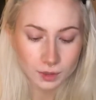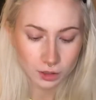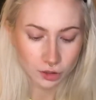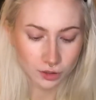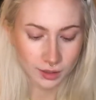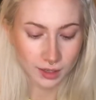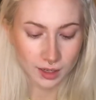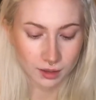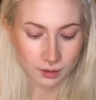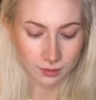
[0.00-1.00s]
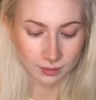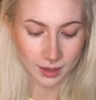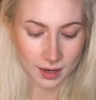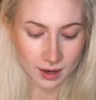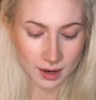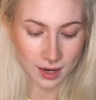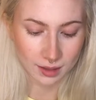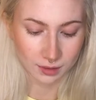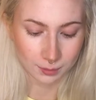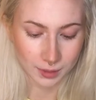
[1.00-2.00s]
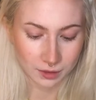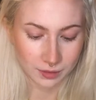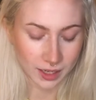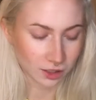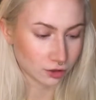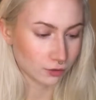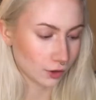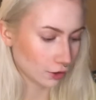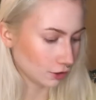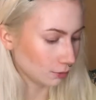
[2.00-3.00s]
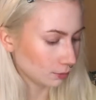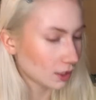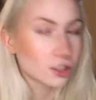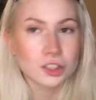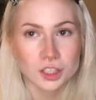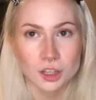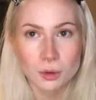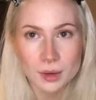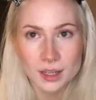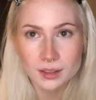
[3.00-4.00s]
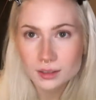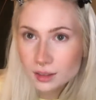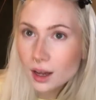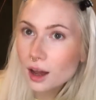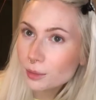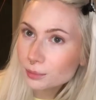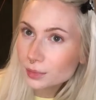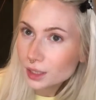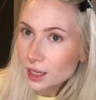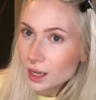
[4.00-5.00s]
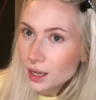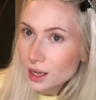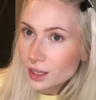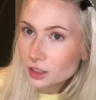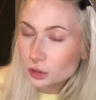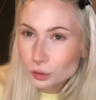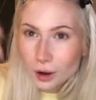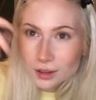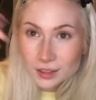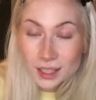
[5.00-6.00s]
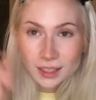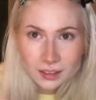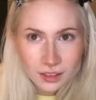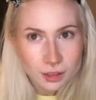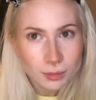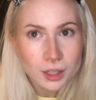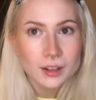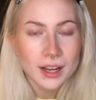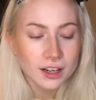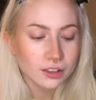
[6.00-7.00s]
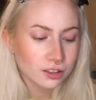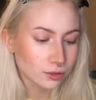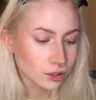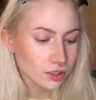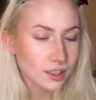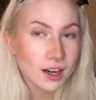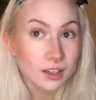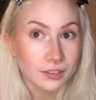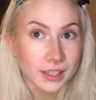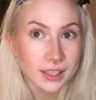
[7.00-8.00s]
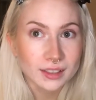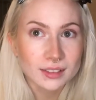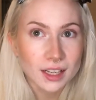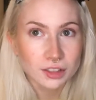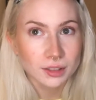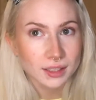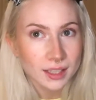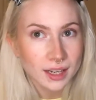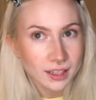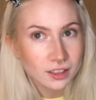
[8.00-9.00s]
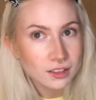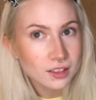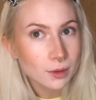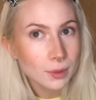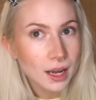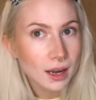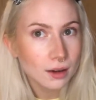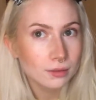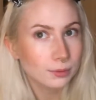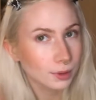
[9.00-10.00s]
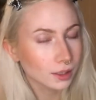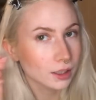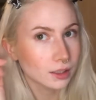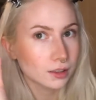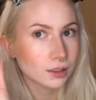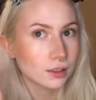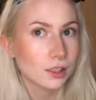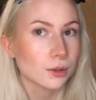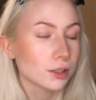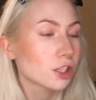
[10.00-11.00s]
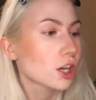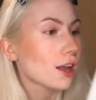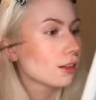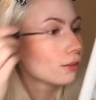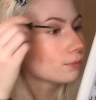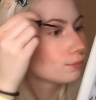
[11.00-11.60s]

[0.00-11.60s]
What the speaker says: just to kind of add a little bit of extra volume, because she always draws in some little hair, so just to kind of like exaggerate the hairs that we have, we're gonna use a gel.